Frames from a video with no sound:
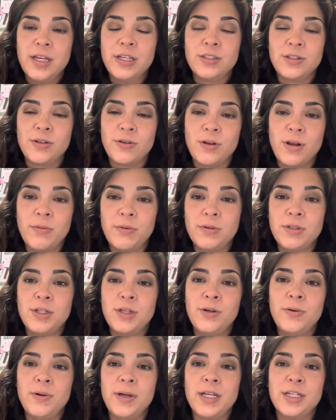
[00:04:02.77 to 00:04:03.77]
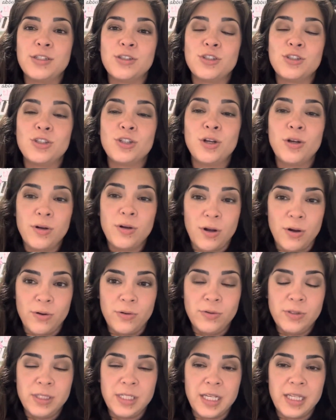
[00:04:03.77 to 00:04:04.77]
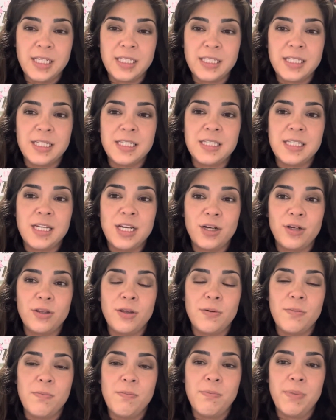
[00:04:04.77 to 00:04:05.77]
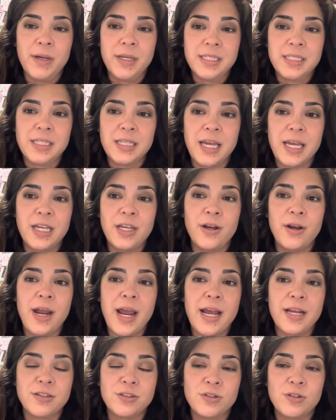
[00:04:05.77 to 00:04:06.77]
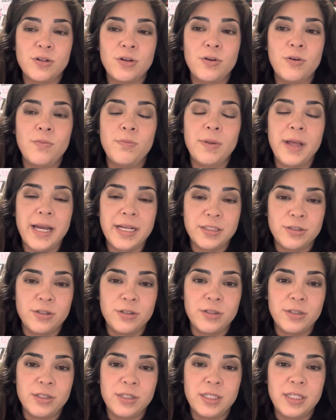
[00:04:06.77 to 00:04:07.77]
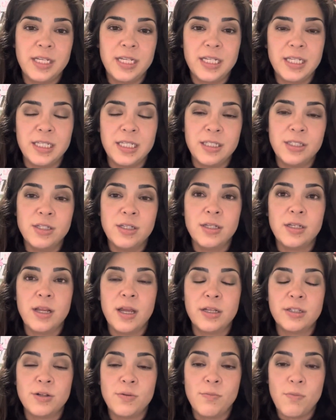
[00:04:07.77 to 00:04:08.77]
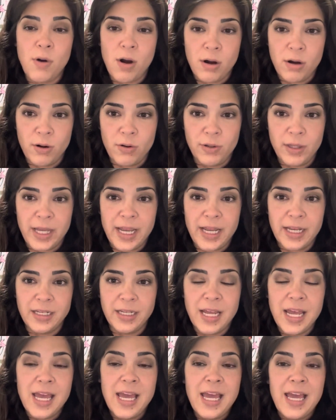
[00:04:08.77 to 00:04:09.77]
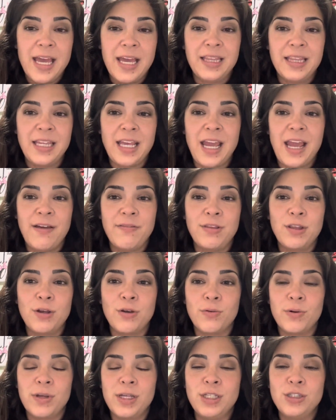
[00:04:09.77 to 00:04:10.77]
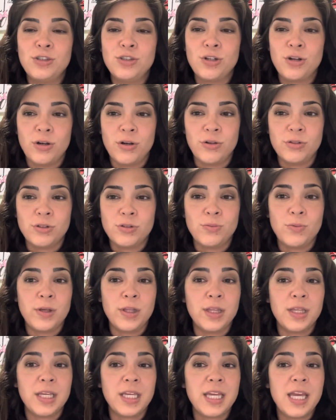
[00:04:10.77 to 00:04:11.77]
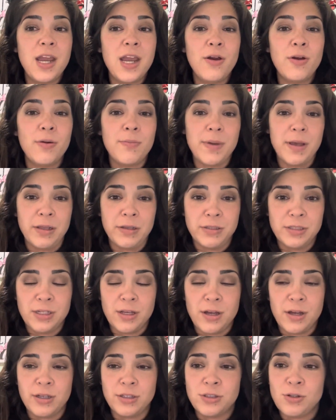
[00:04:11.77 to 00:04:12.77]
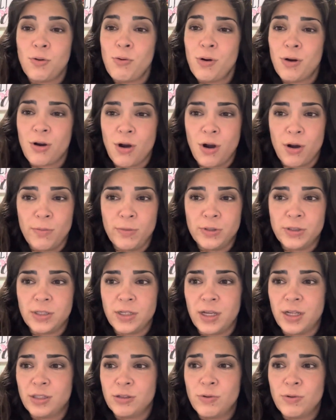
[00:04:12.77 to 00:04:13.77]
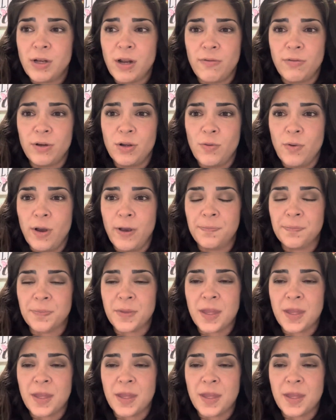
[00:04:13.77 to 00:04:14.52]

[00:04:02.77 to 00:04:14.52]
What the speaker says: So number 2 is churros, and this is near the Buzz Lightyear Astro Blasters in Tomorrowland. And they have the green churros with caramel sauce or caramel sauce, whatever you want.